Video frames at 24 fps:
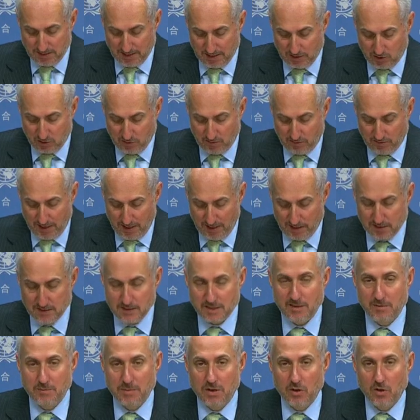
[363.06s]
sexual
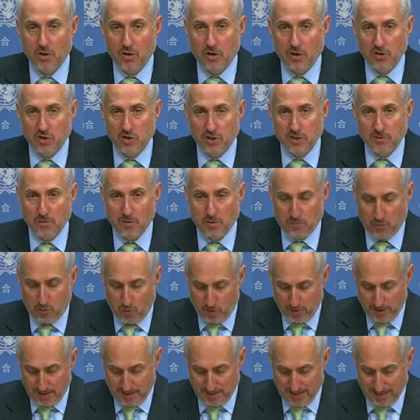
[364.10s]
violence have been largely
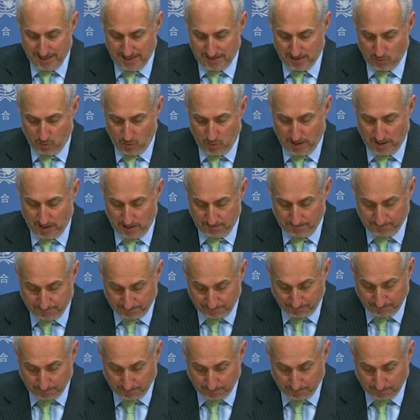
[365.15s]
reported as well.